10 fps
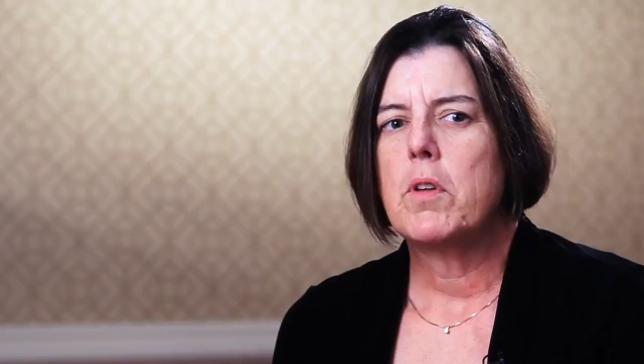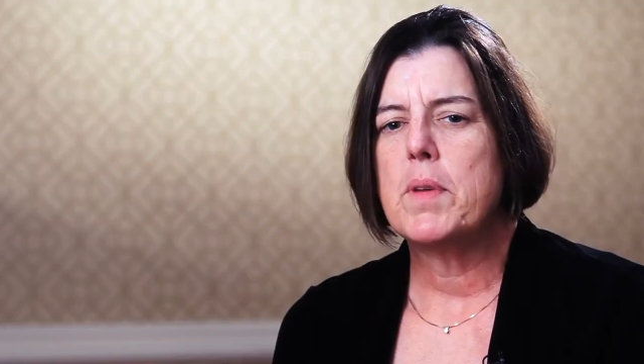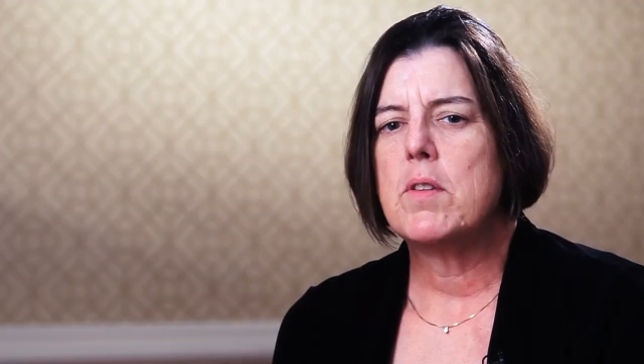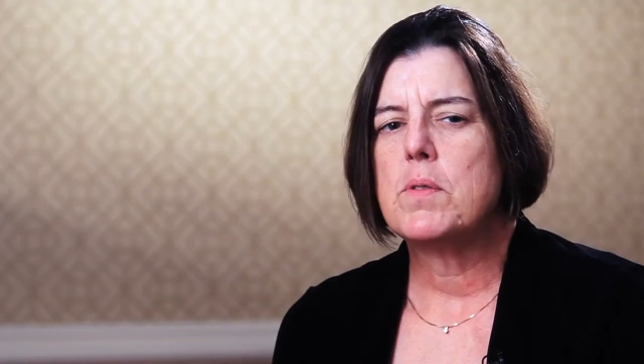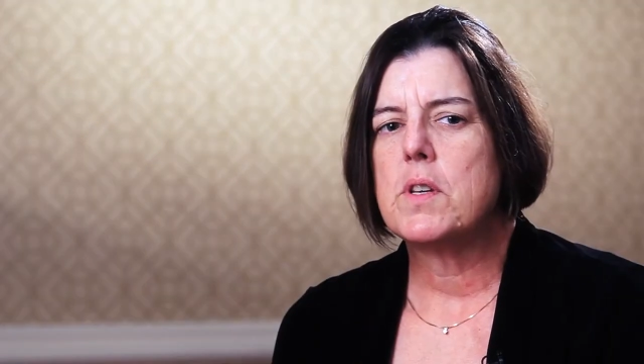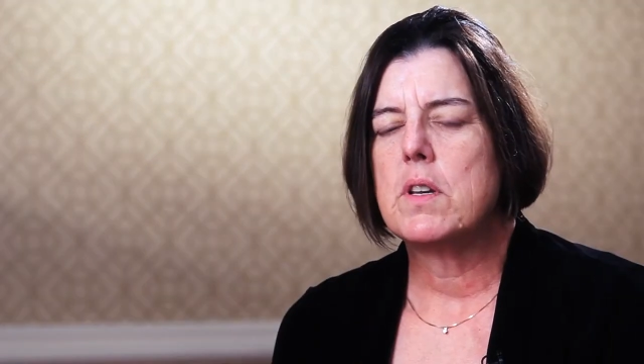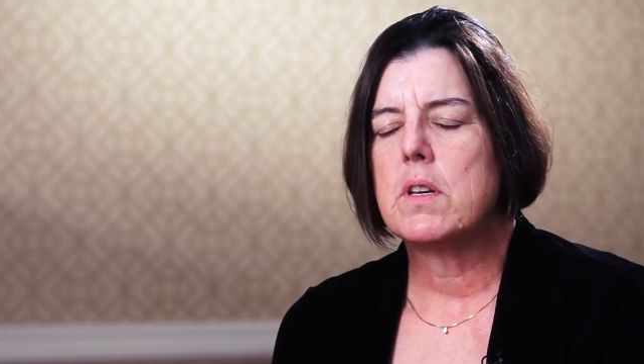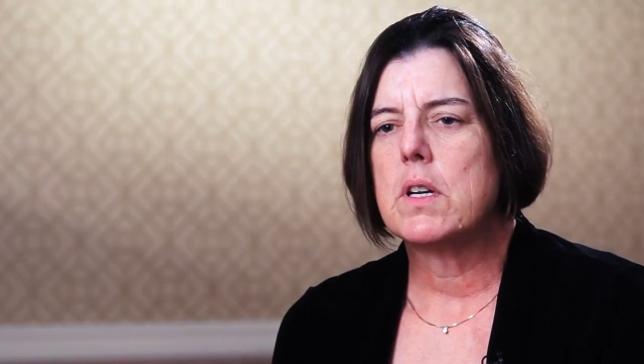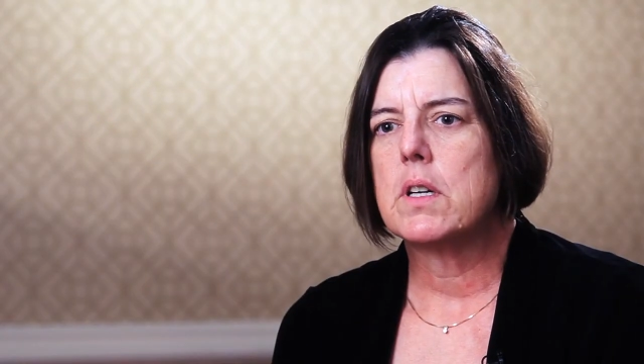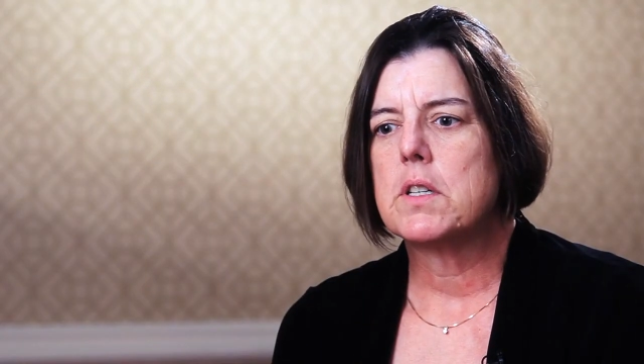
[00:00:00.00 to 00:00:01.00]
We've been using
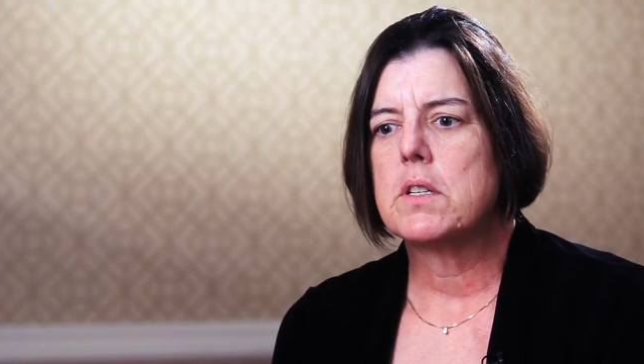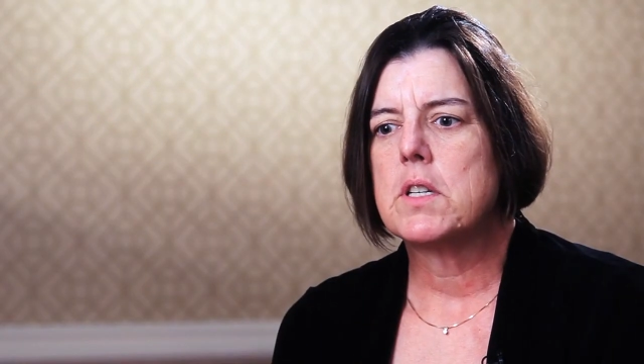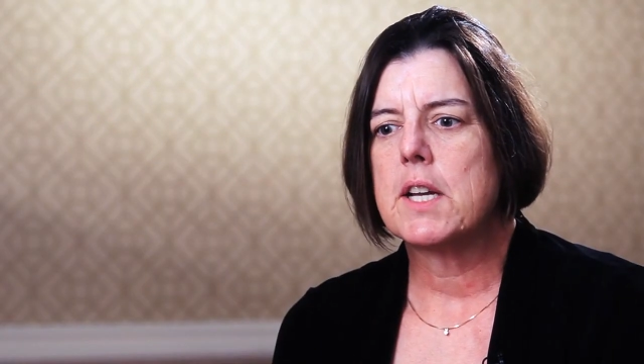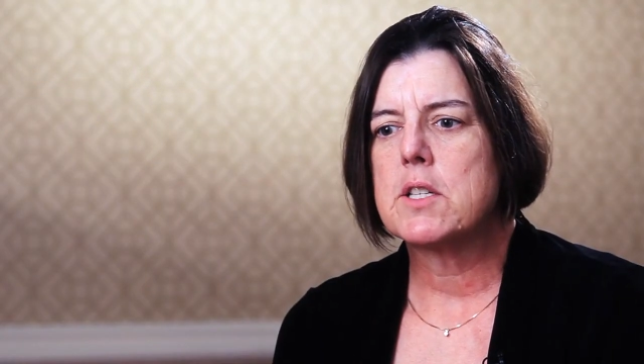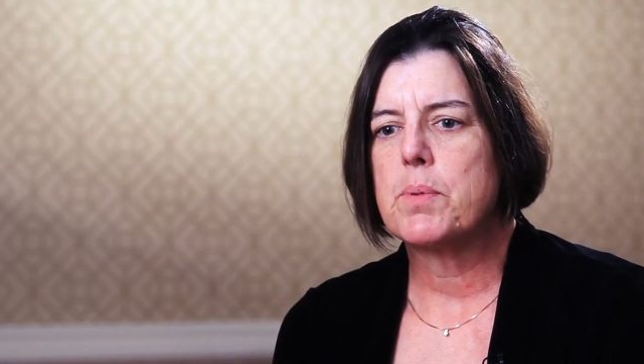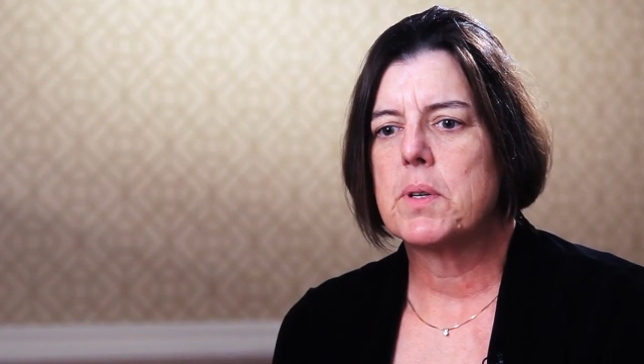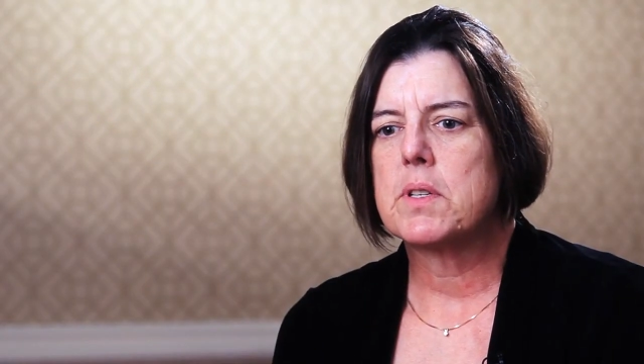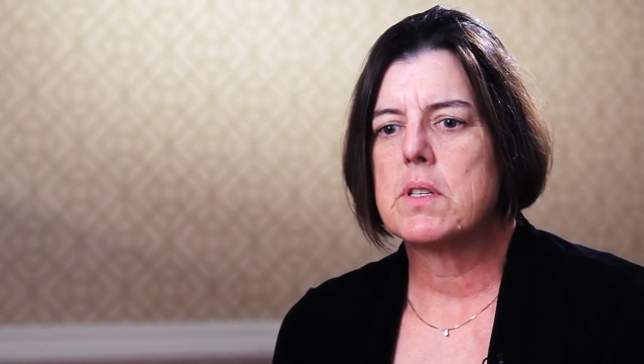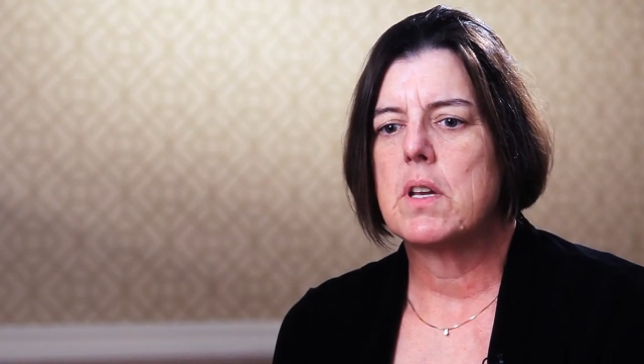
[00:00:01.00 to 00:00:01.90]
our textbooks